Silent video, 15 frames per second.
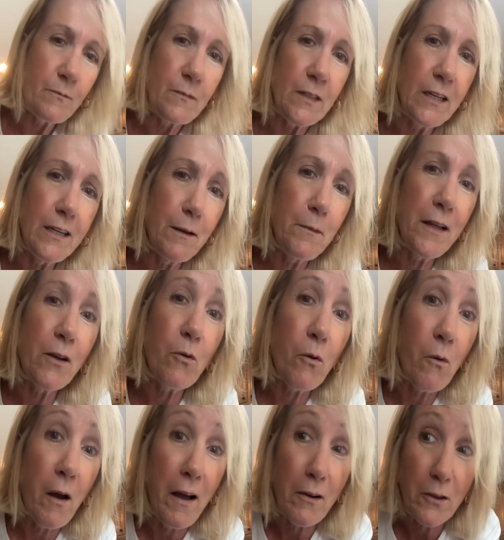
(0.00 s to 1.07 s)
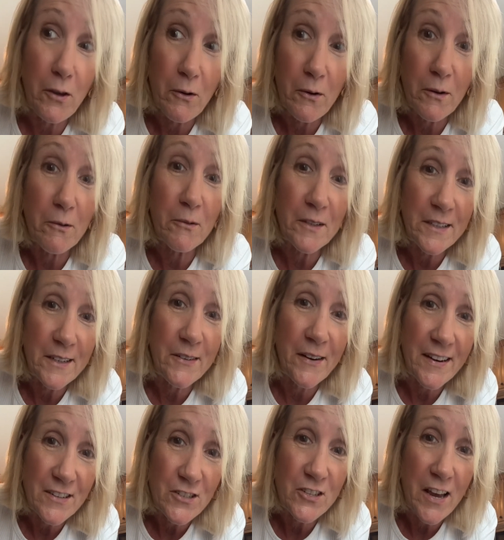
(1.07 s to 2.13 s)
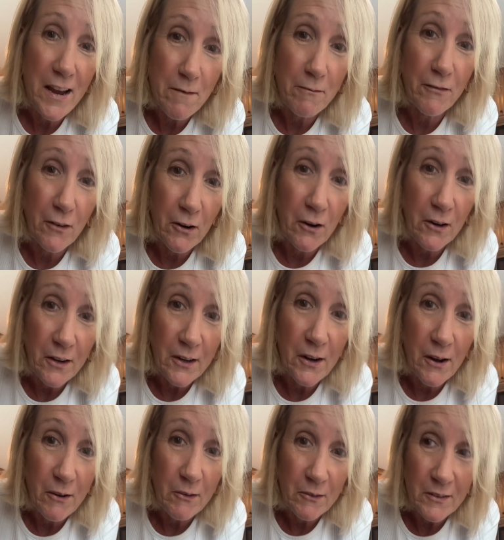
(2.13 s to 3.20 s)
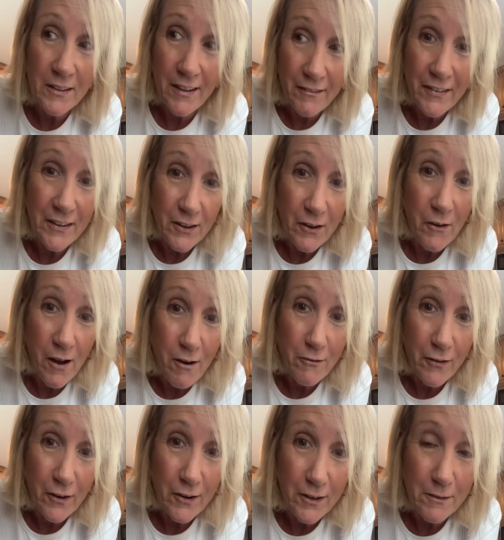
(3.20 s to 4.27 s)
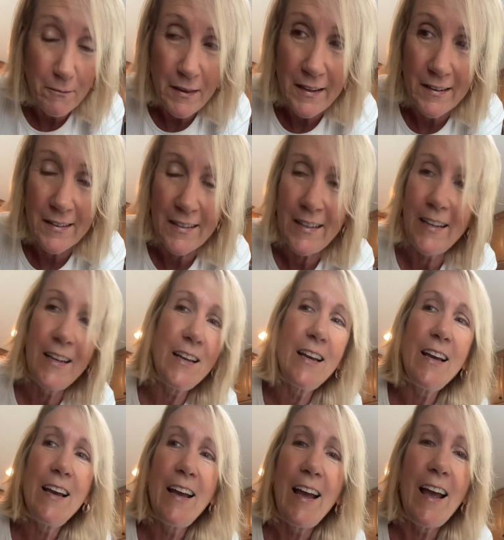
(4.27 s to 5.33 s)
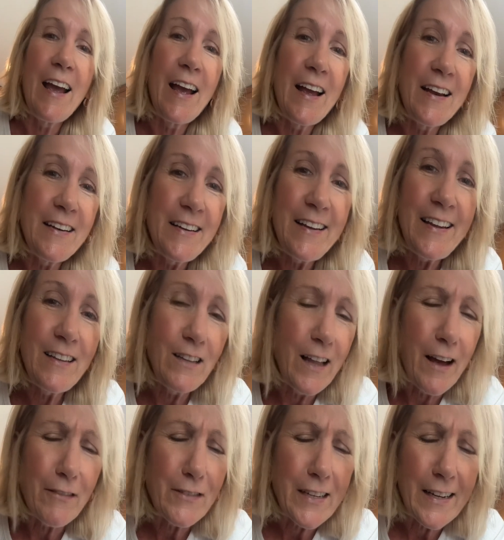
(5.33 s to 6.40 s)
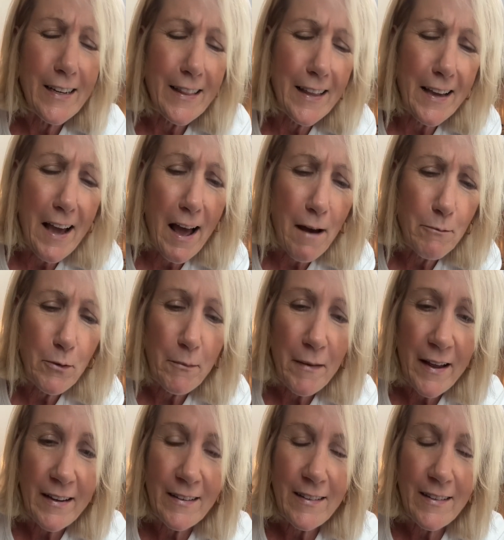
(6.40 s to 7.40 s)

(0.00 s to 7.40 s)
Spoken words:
And I'm like, well, wow, you're in really great shape for, loving to go out for a good meal. And he loved getting me compliment.